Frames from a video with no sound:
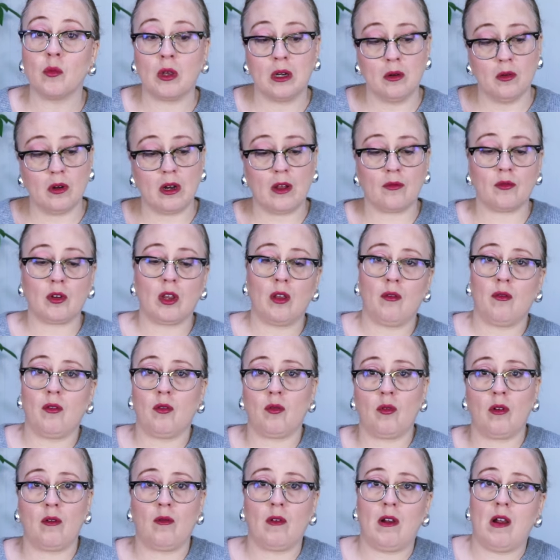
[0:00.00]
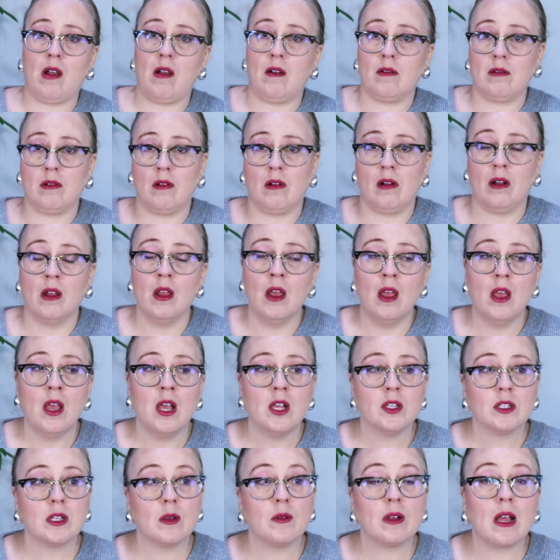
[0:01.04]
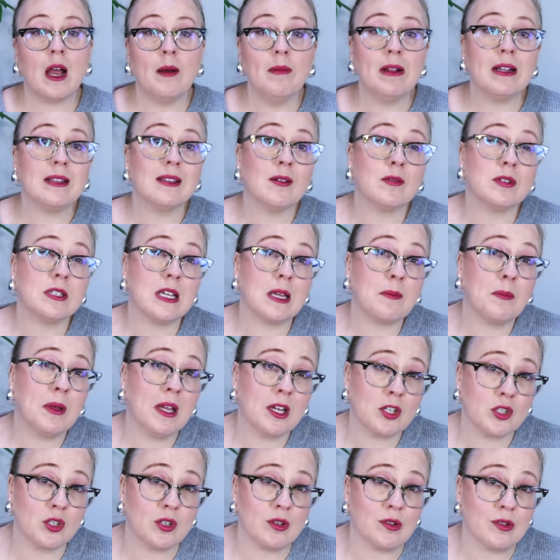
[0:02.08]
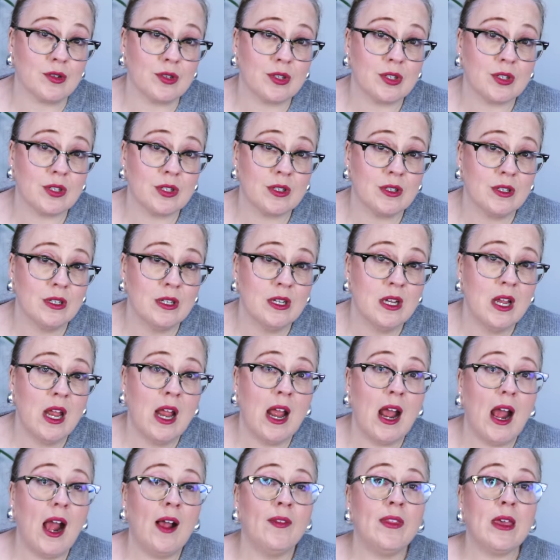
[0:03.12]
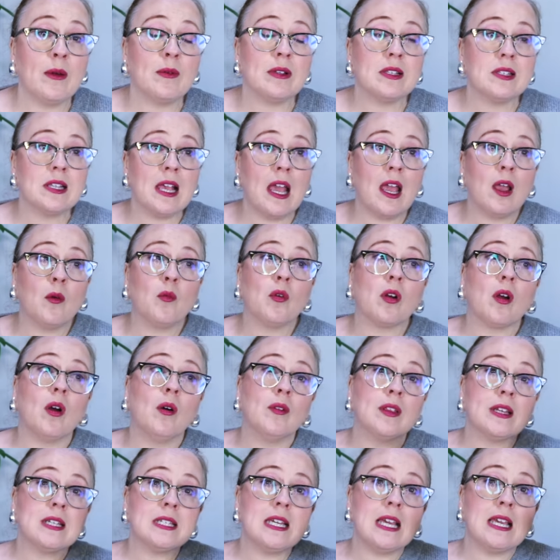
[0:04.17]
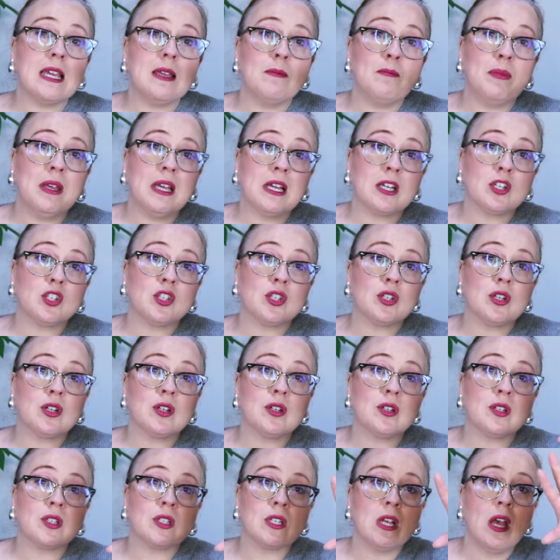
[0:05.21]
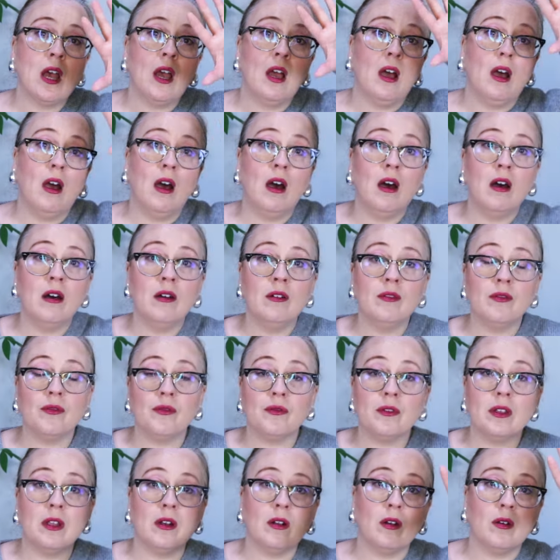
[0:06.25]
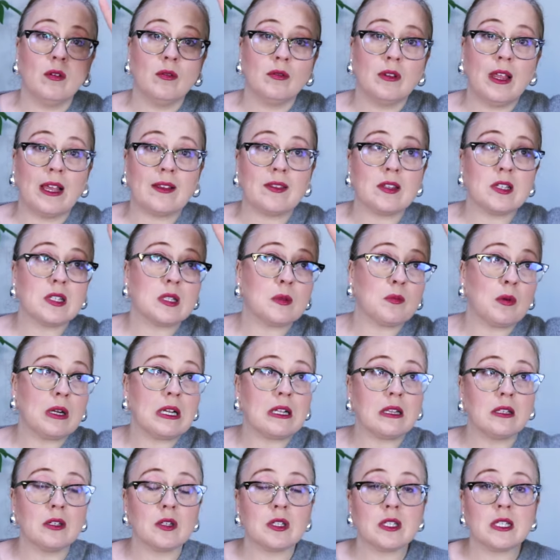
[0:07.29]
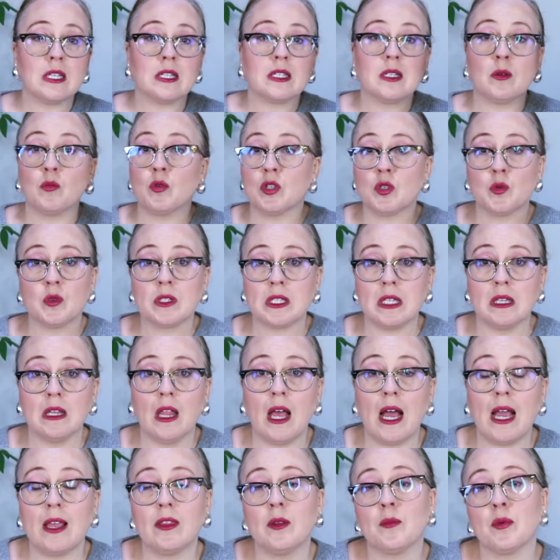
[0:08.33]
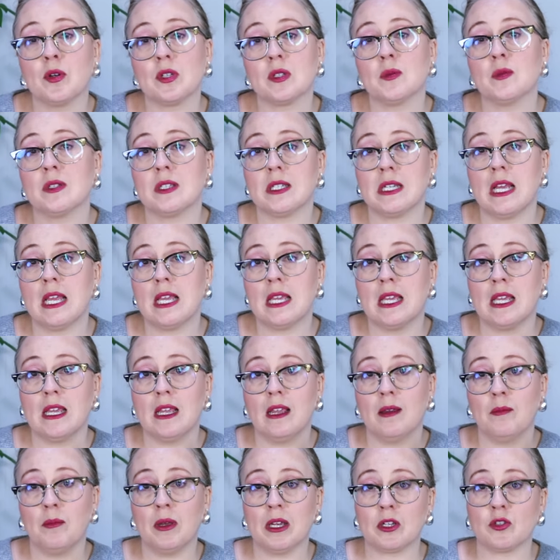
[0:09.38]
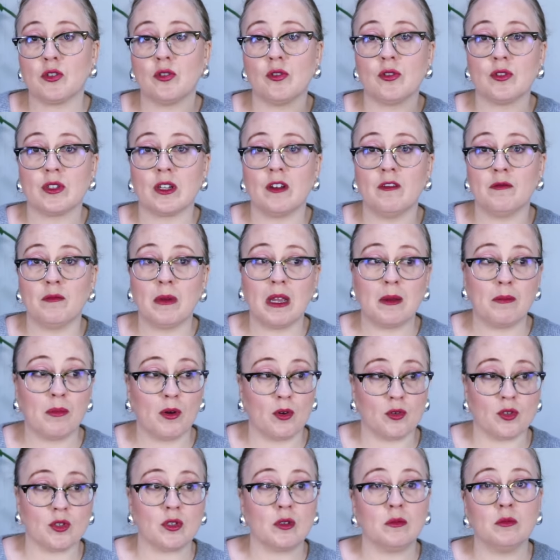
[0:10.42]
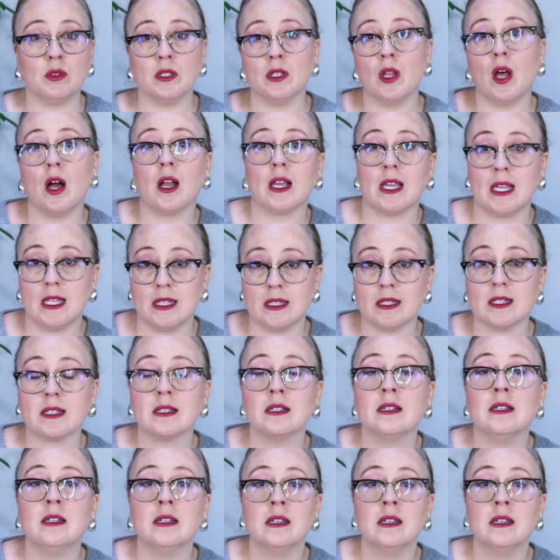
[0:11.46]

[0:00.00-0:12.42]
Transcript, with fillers: We don't have to give you 24 hours notice. So they would come in and they would take pictures. And they would say, we're only taking pictures of, you know, like the sprinkler system, which was a lie. The person was taking pictures of my personal belongings.